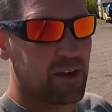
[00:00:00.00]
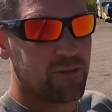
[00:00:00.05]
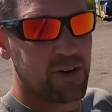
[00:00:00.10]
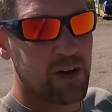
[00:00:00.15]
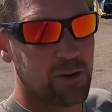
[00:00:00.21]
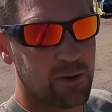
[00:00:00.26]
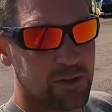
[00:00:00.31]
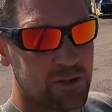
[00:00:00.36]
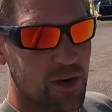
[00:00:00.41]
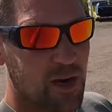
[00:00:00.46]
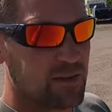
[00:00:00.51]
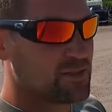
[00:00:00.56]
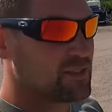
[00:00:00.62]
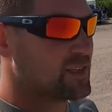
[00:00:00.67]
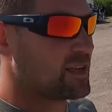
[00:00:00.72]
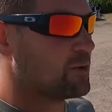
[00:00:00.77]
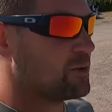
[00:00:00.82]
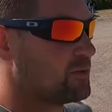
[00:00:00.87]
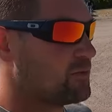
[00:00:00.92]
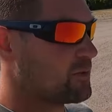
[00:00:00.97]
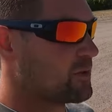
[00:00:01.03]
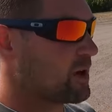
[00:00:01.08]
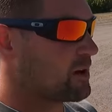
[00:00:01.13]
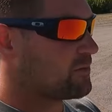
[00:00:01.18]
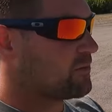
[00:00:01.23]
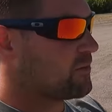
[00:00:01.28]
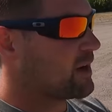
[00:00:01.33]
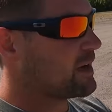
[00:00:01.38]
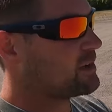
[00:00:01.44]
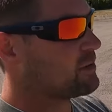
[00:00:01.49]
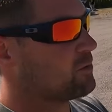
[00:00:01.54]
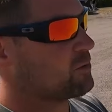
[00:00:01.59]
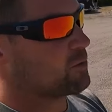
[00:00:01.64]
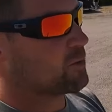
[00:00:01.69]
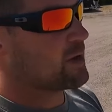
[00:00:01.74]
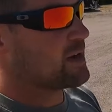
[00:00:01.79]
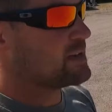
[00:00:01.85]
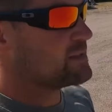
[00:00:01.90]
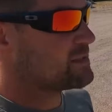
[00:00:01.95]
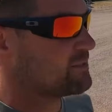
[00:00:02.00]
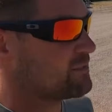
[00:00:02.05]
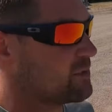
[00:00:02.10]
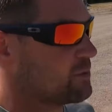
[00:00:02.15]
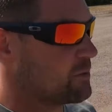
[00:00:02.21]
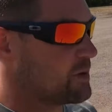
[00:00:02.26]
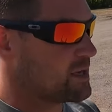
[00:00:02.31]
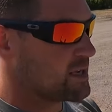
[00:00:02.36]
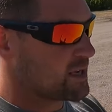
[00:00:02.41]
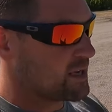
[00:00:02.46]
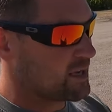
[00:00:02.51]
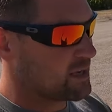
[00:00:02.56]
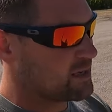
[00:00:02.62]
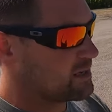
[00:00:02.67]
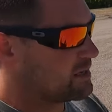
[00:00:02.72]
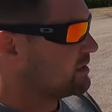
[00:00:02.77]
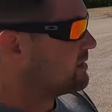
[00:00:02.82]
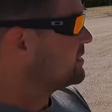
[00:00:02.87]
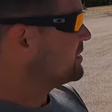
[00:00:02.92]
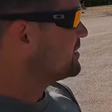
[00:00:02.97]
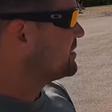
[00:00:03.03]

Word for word: half hour drive south for our final race of the weekend.